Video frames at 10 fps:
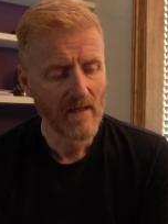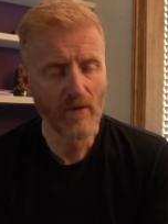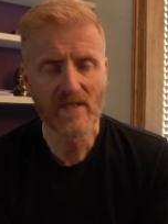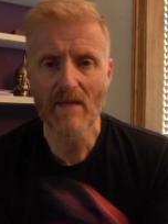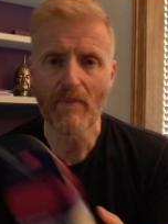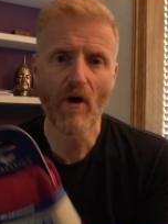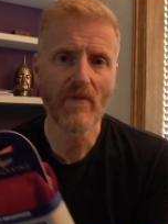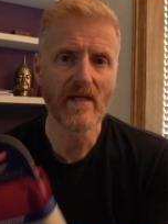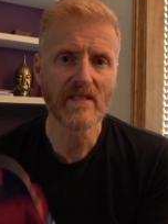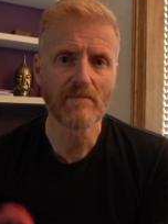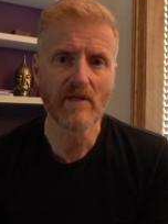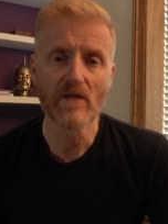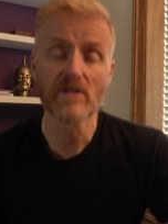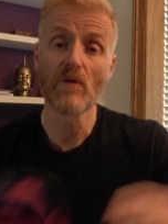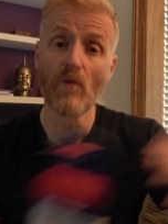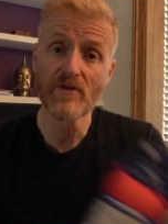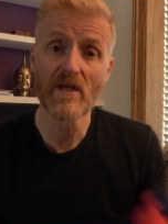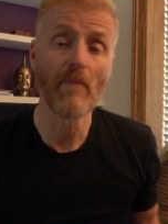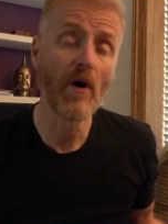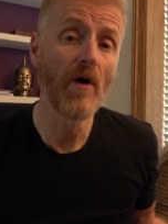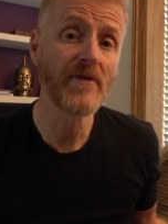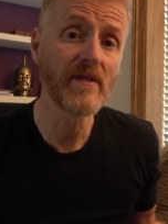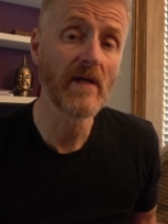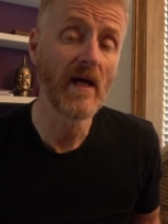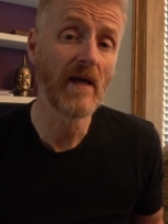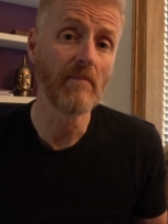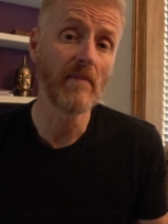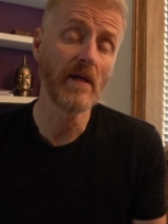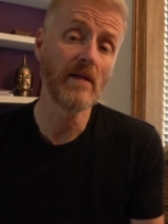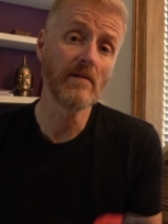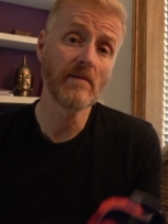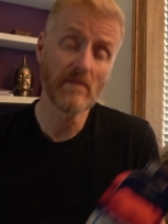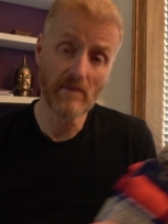The reason I bought these is because the ones I bought in